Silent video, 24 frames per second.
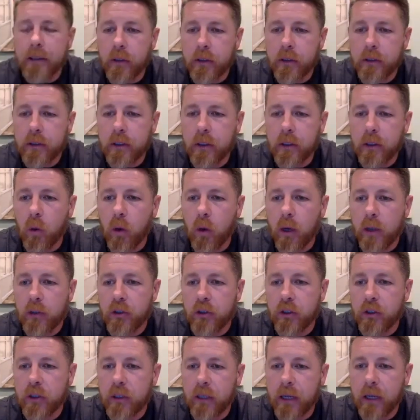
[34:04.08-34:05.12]
here's a
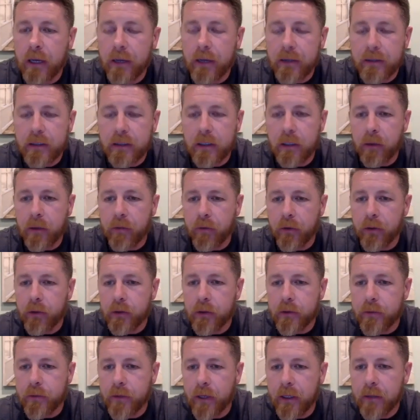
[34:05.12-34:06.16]
question. This is going to be for
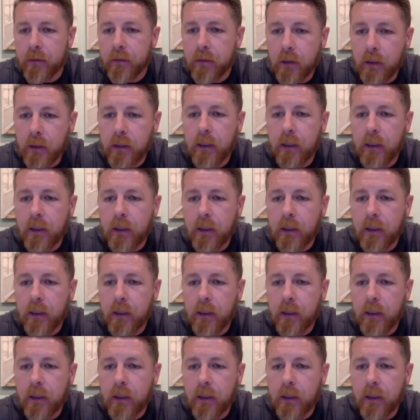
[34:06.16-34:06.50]
you, Sven.